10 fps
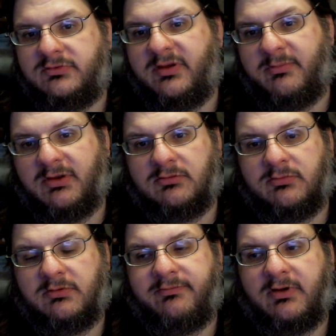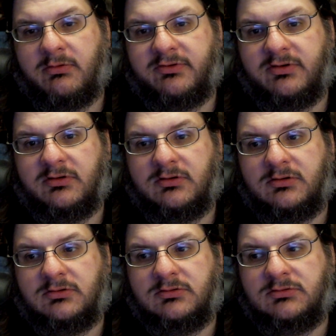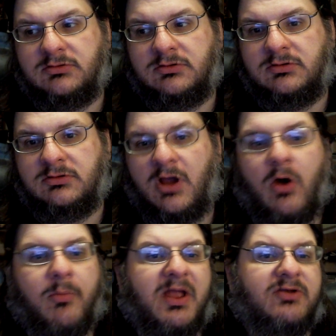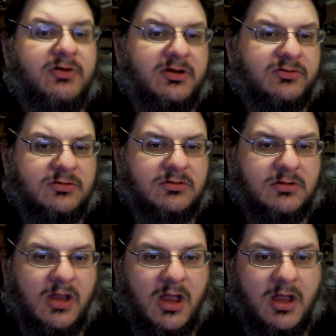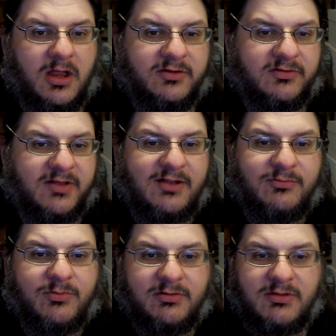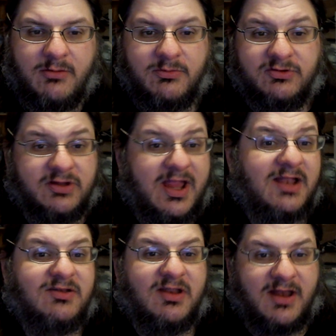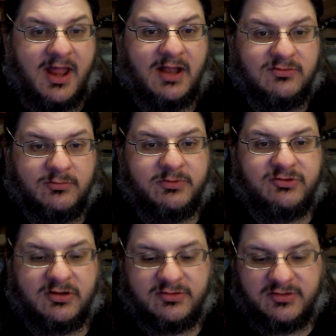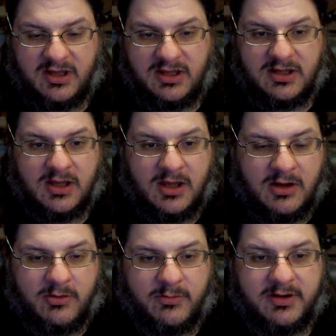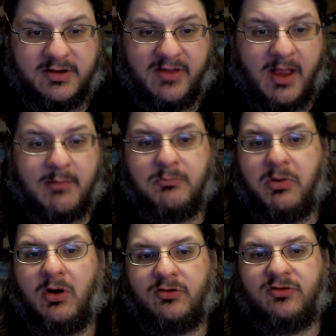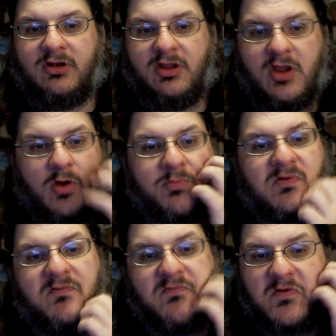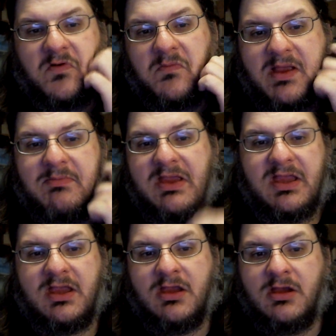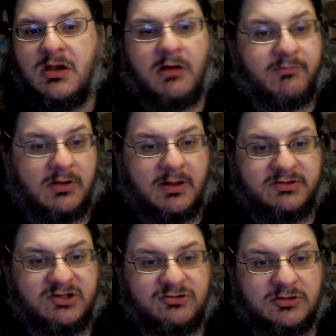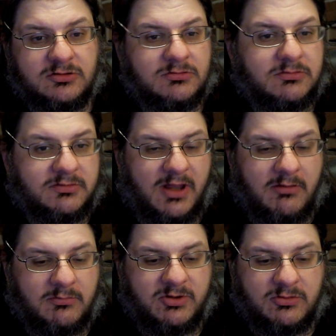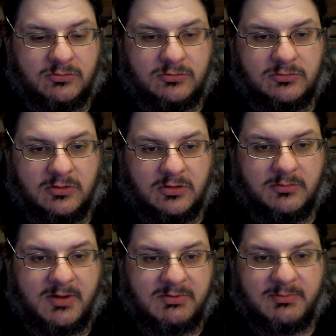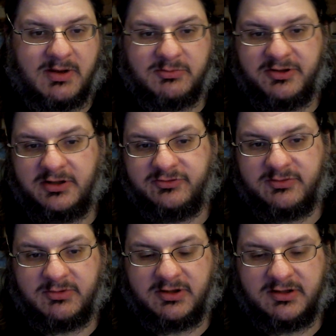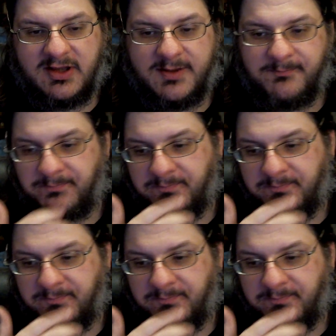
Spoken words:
What the fuck was it? Oh, Matrix. So that's what it was hinted at. So we shall see what it is. I'm personally hoping for maybe a Fallout t-shirt. That would be cool. Or maybe a bobblehead or something like that.